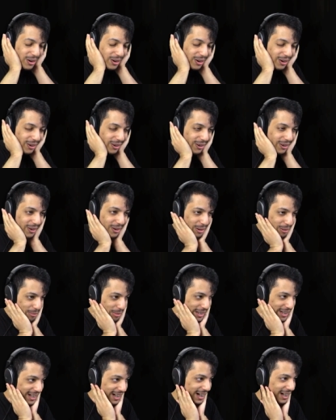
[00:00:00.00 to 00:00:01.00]
Oh
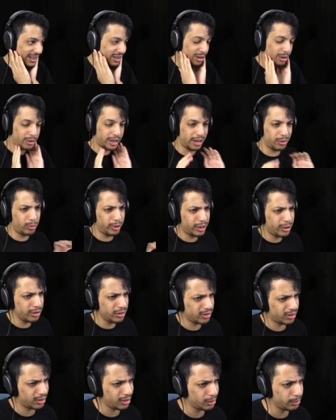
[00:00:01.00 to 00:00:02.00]
my god, okay, we
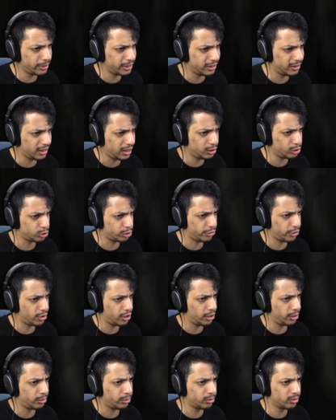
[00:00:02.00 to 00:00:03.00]
could still be in danger
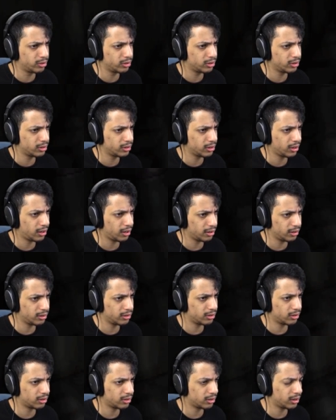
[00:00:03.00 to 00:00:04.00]
though,
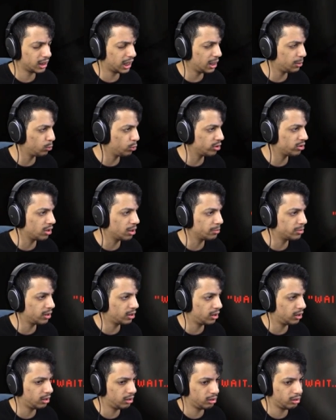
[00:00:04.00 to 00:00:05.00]
because the game was
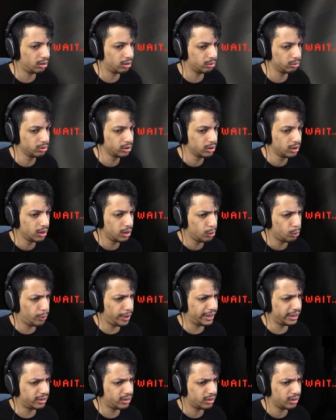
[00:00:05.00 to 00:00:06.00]
updated, you know.
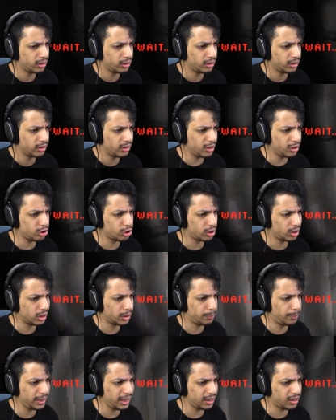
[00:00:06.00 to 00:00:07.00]
Wait, this
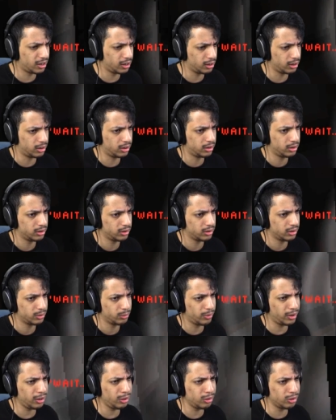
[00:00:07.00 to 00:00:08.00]
shouldn't be here!
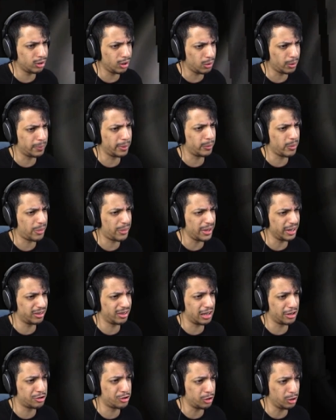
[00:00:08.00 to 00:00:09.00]
What do you know about things
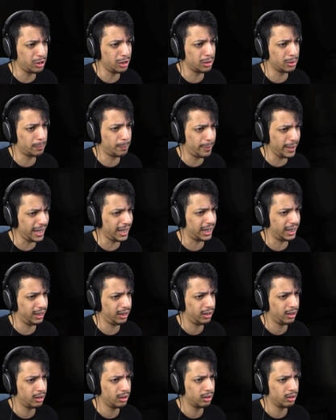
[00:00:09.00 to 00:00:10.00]
that shouldn't
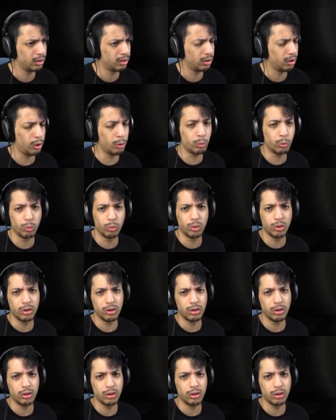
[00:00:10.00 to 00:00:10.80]
be? Oh.